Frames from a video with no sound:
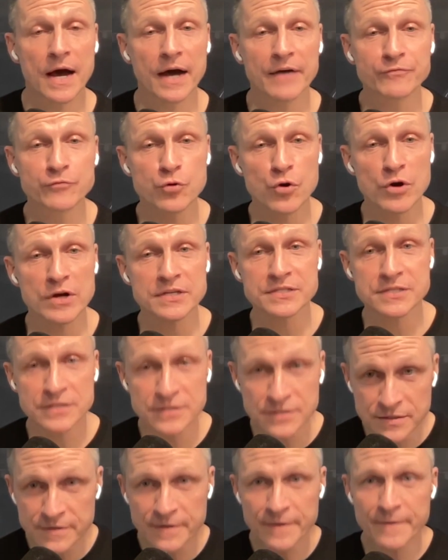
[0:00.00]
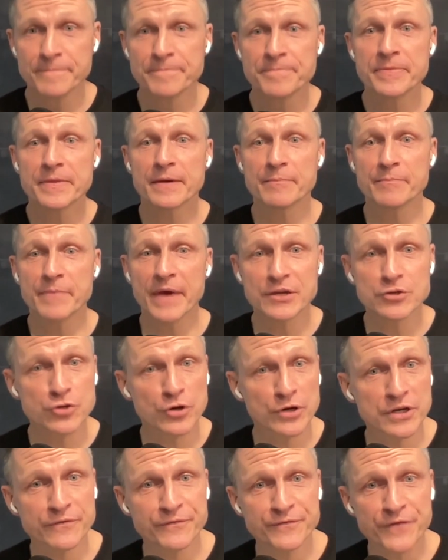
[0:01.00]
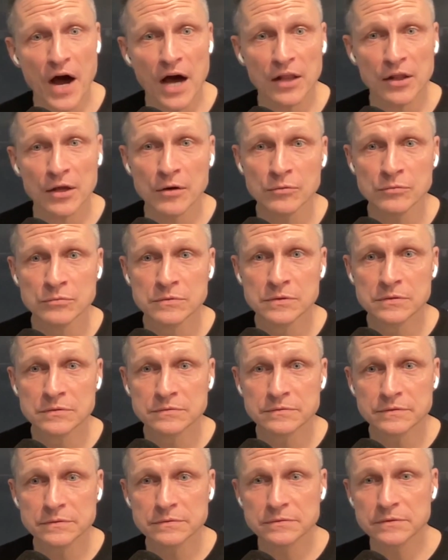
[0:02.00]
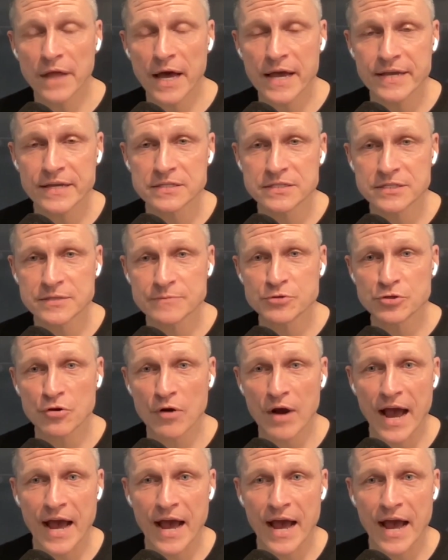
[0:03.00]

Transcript: Of course, make sure you follow, like and subscribe.